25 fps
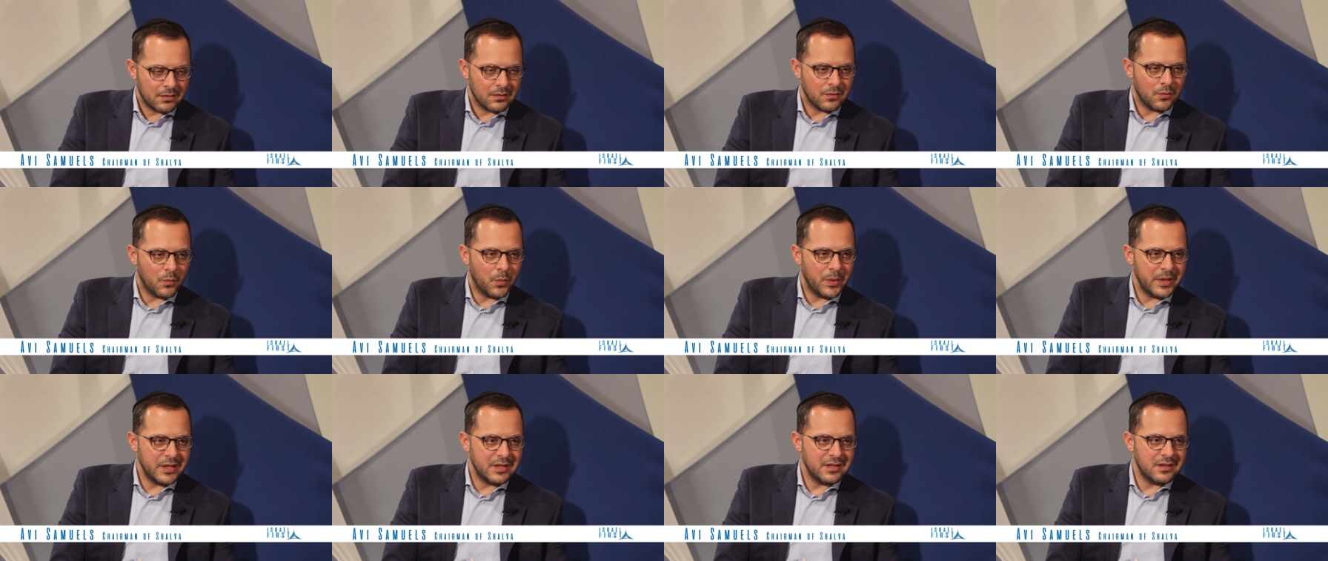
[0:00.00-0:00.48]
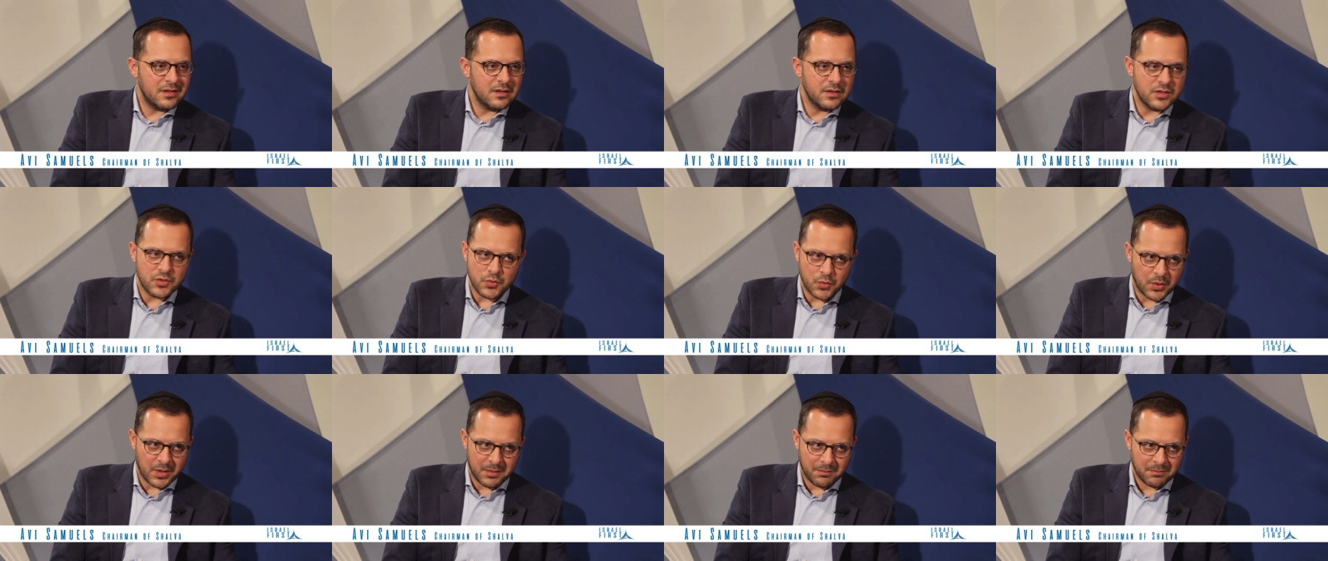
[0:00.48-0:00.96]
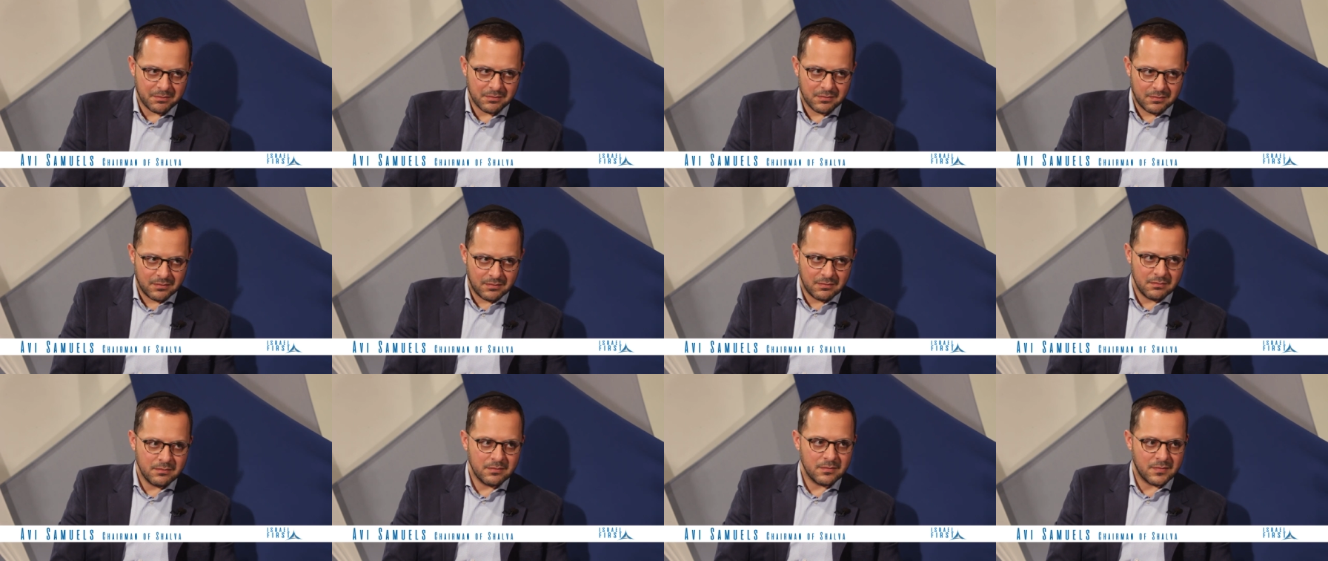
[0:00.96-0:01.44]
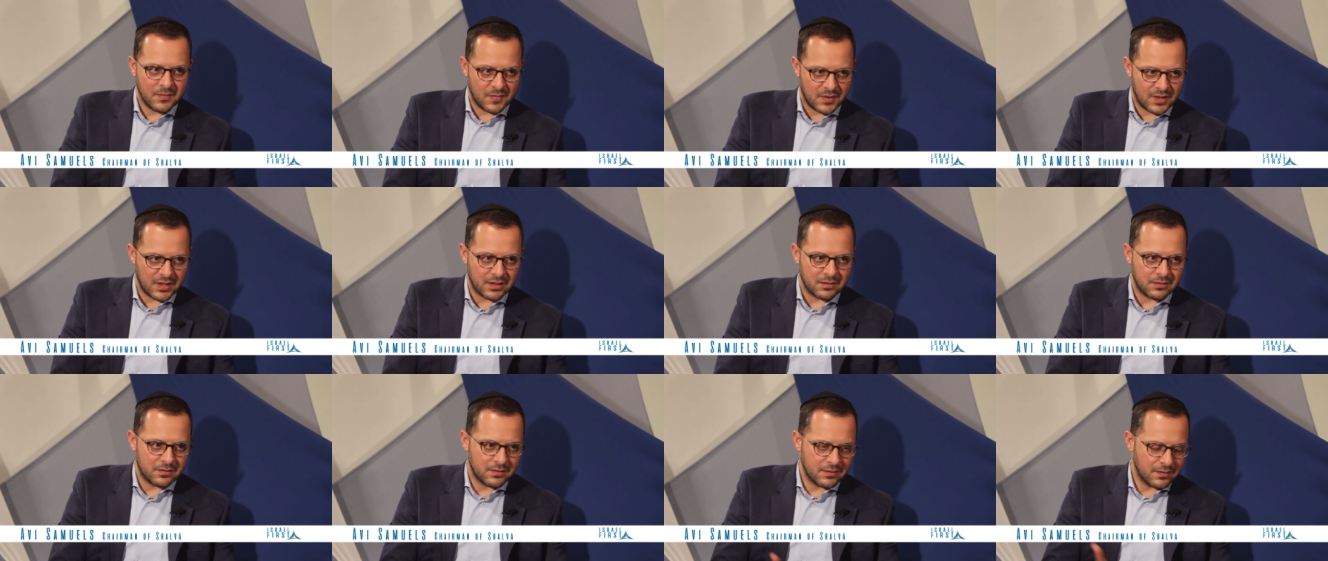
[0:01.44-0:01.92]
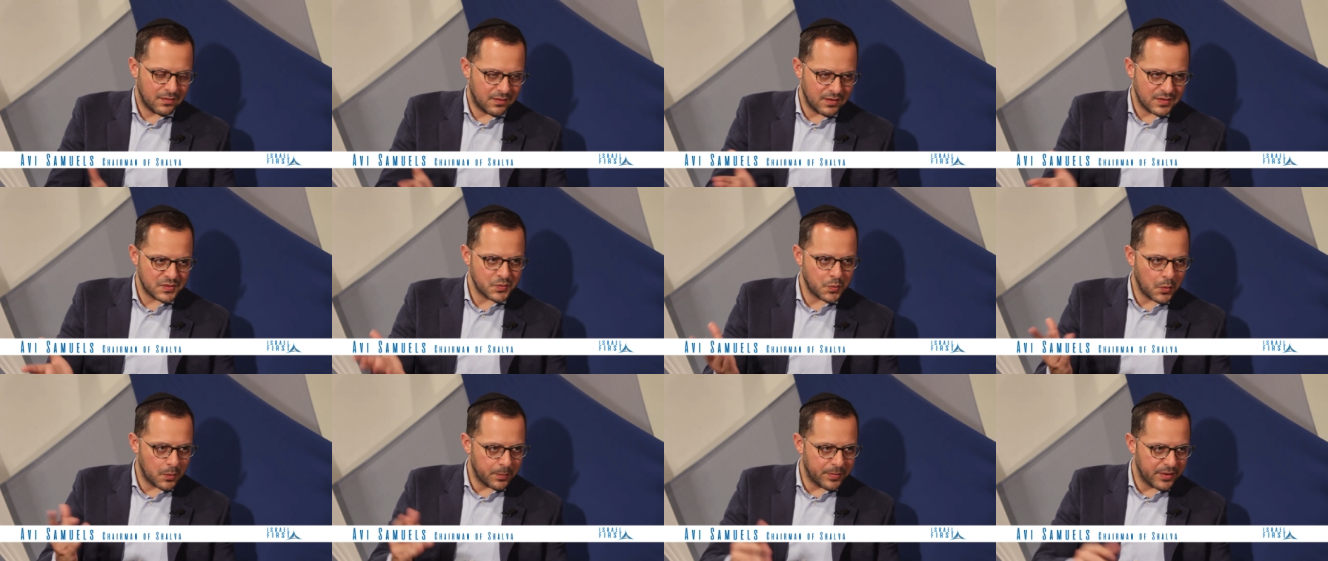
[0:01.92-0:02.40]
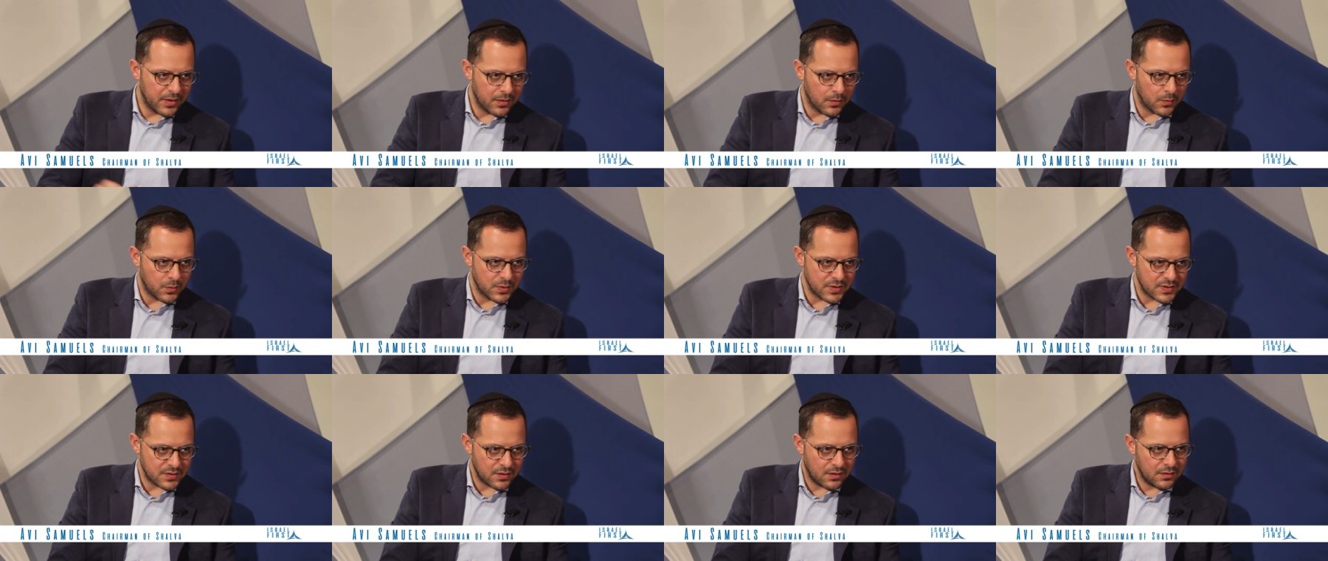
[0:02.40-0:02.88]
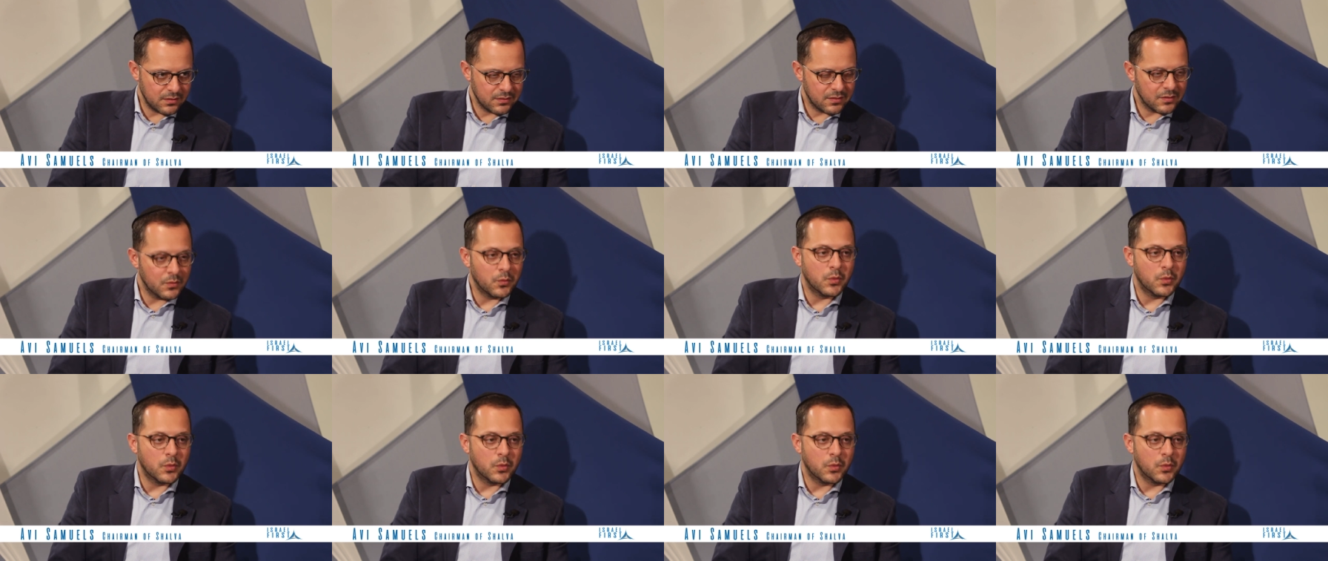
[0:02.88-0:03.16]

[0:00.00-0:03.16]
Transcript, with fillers: We didn't dream that this will be the result.